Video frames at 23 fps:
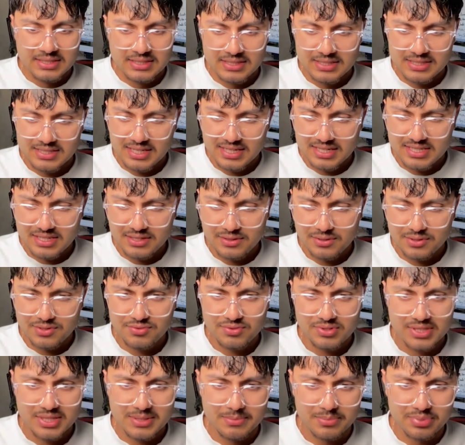This actually looks
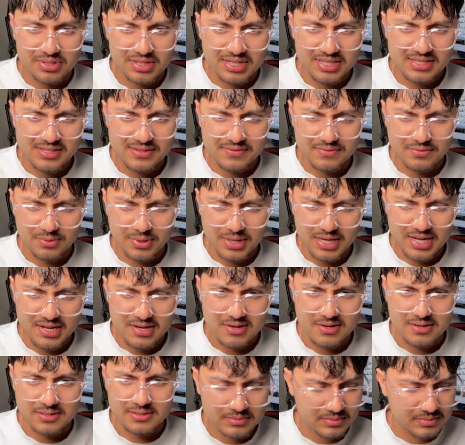really impressive.
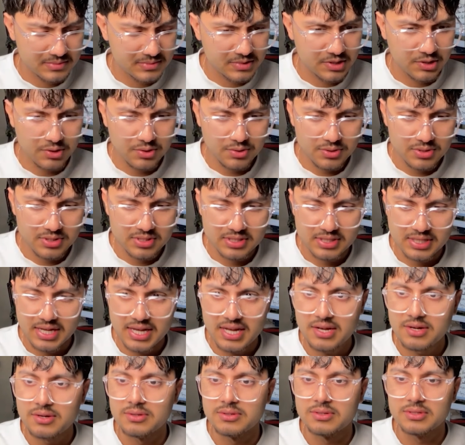Wow. No
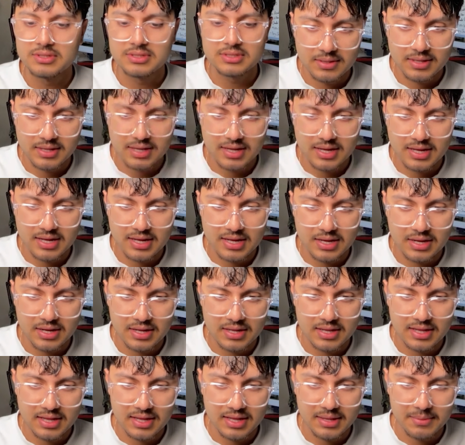sound.
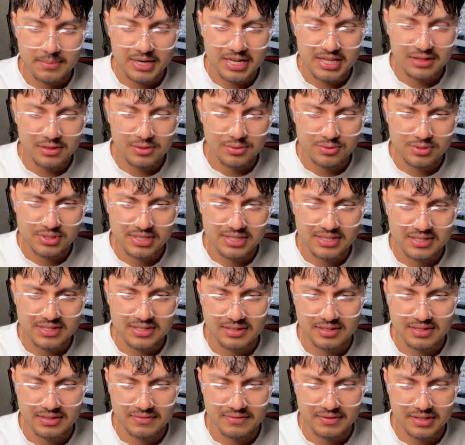Am I losing?
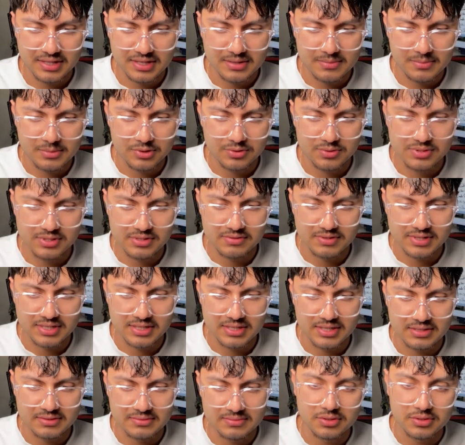I feel like I'm losing right
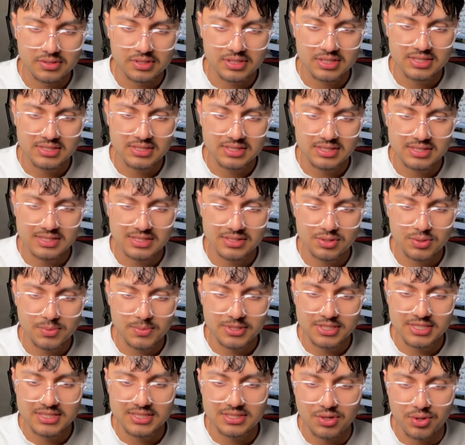now. This is
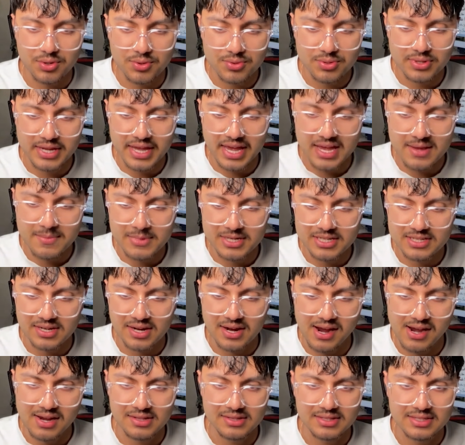almost its own game
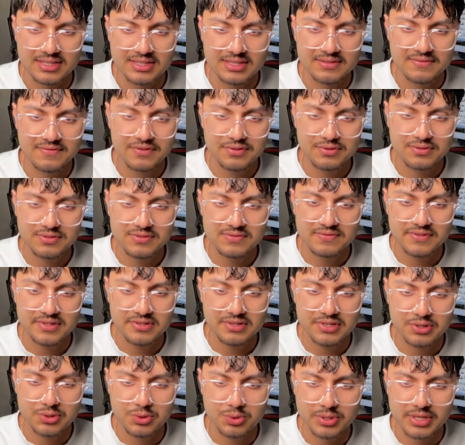entirely. It feels very
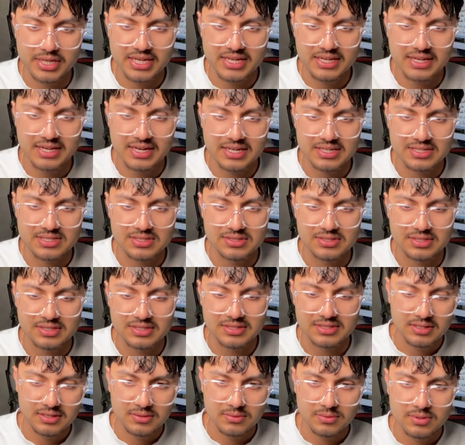unique actually
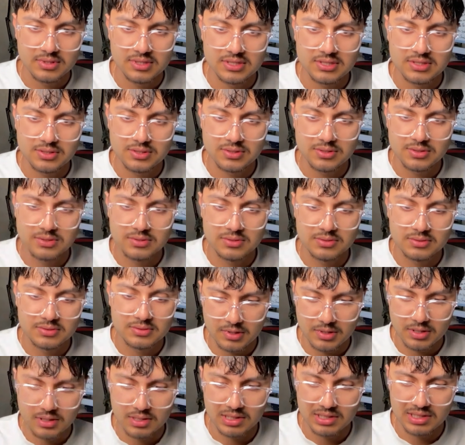with its own
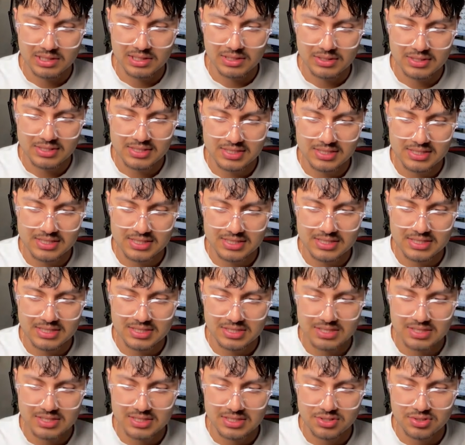Colossus.
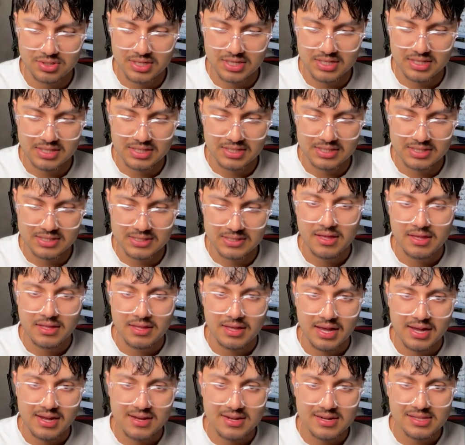Let's try this. I
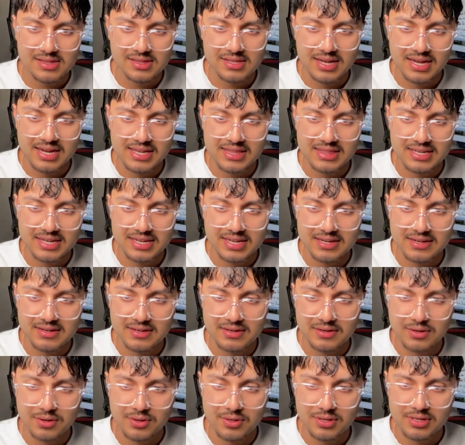kind of like that
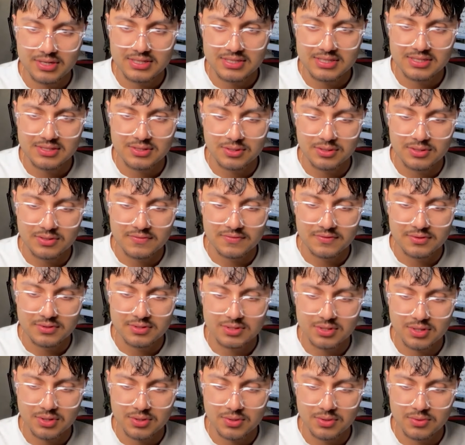Codex has gone for its
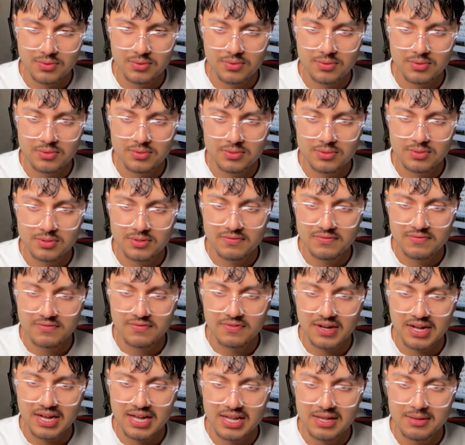own sort of
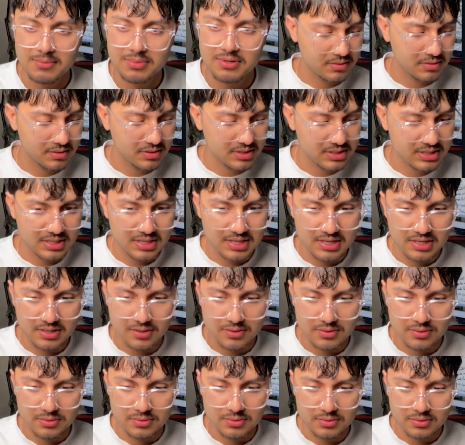vibe. It's kind of
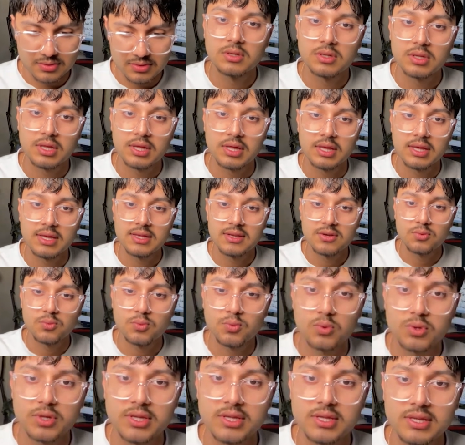cool. And
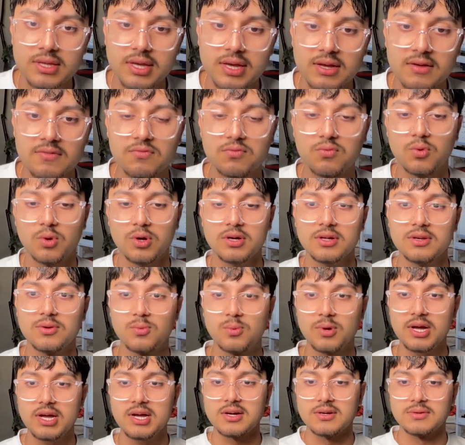we have won. Wow.